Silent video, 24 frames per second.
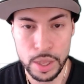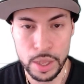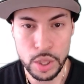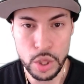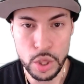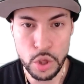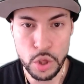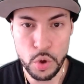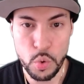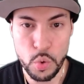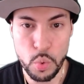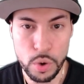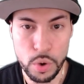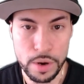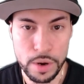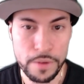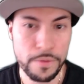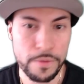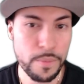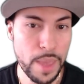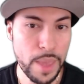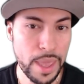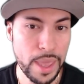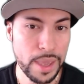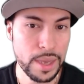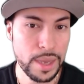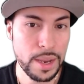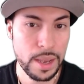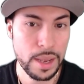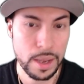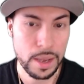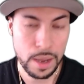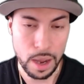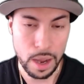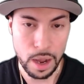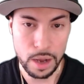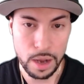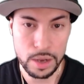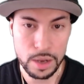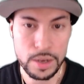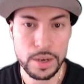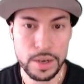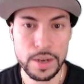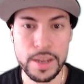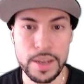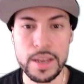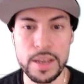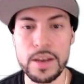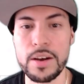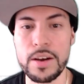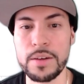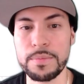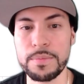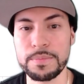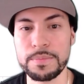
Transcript: you would have made a good income.